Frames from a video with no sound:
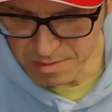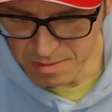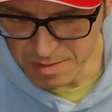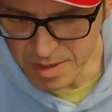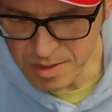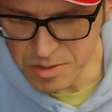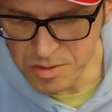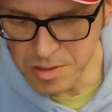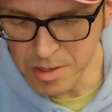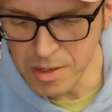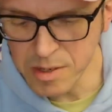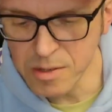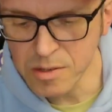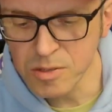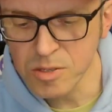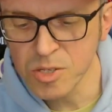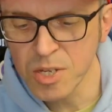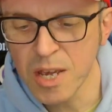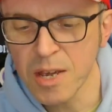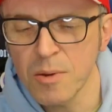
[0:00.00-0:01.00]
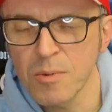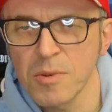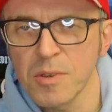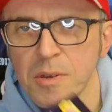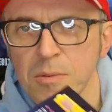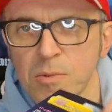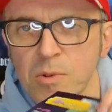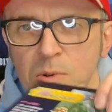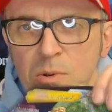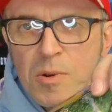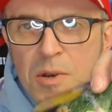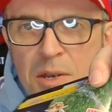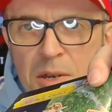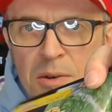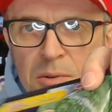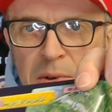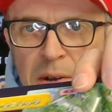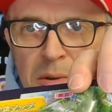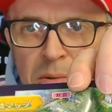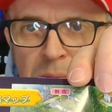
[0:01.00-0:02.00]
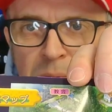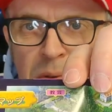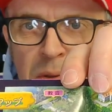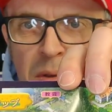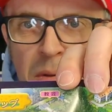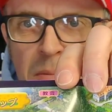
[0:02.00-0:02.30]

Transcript: That's the little town you're walking around.